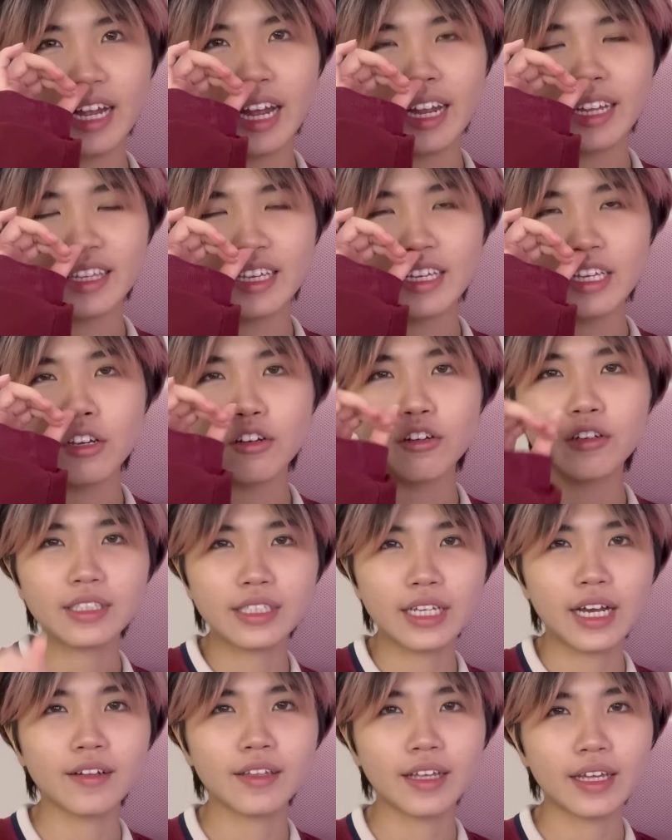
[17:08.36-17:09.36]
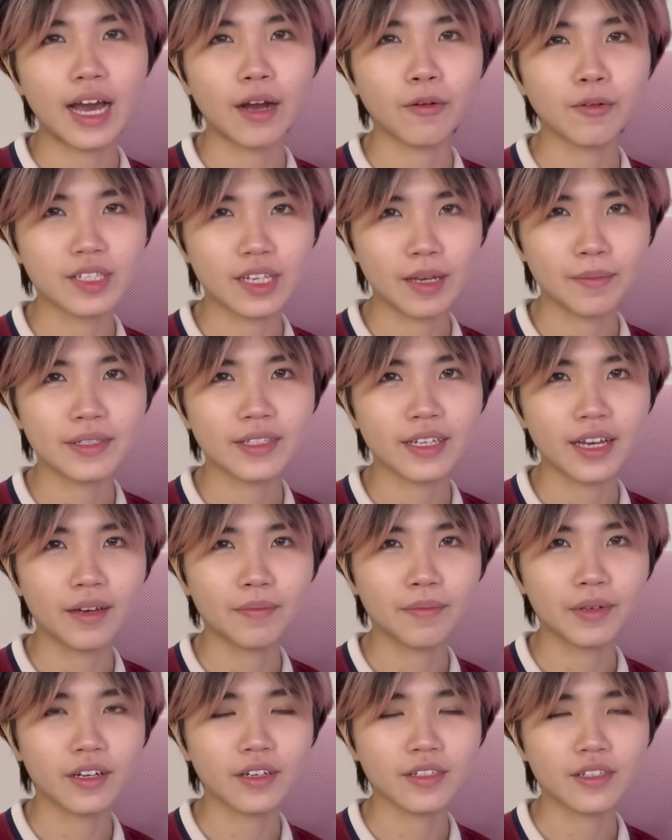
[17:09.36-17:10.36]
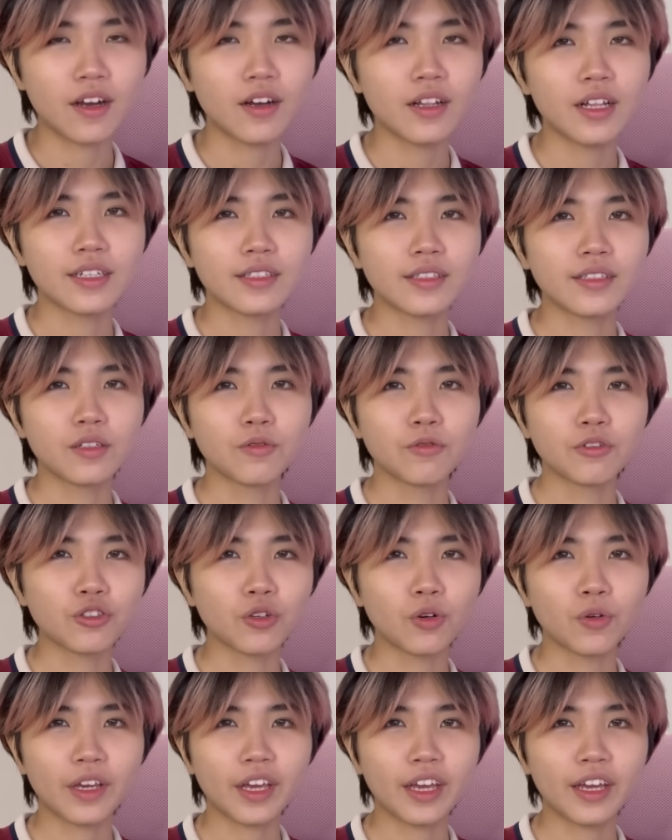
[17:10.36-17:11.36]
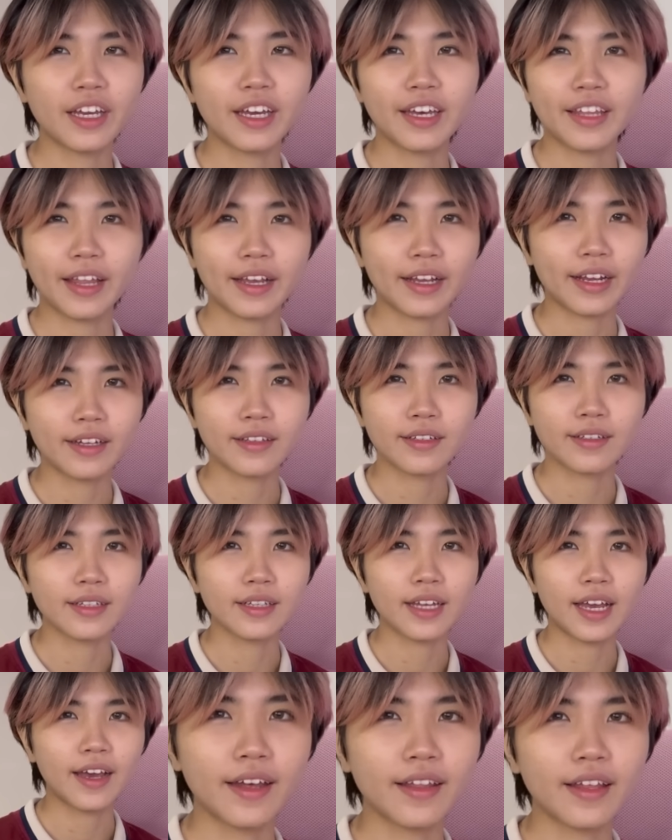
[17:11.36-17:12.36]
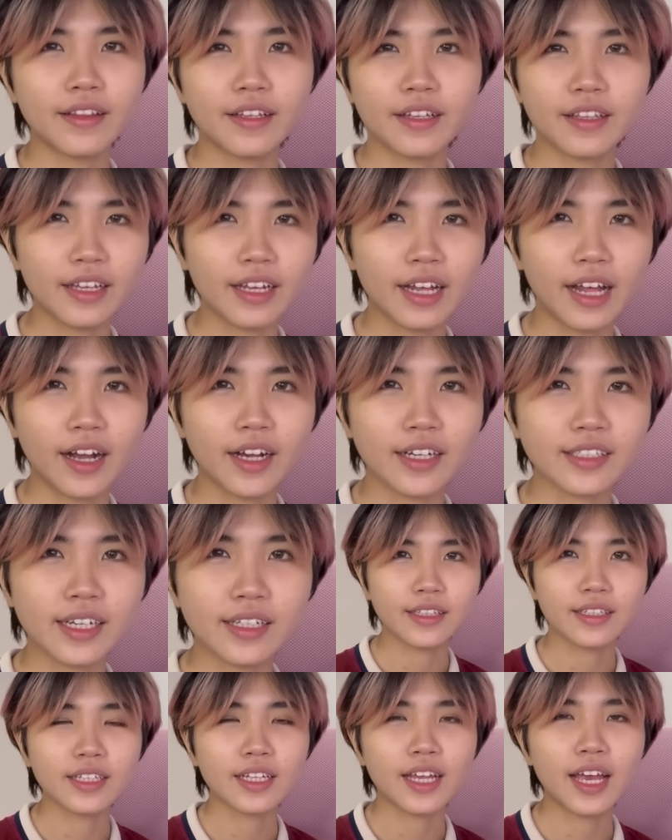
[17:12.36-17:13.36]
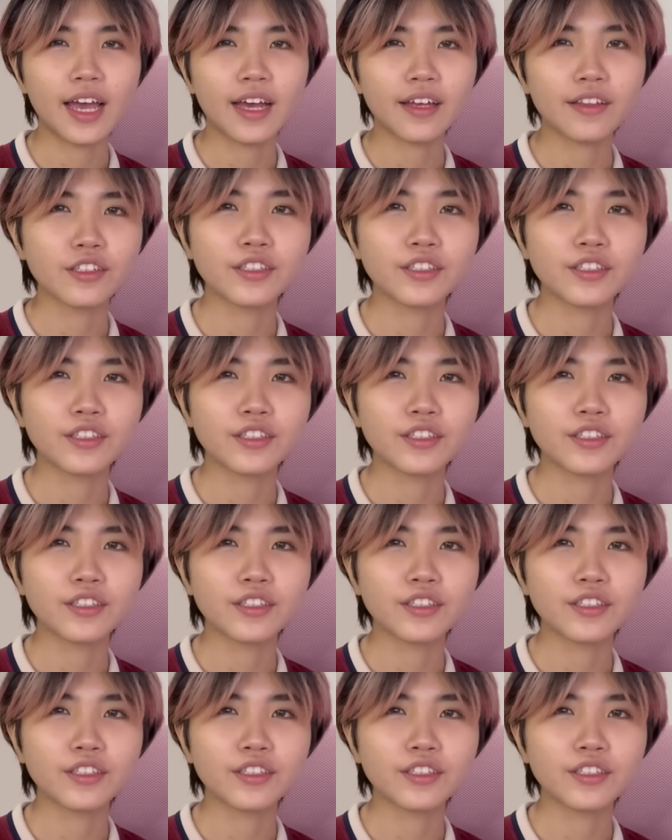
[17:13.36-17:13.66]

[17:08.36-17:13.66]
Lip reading: I think he could tell that I was upset because all I said was okay and like I didn't add anything else. I didn't add the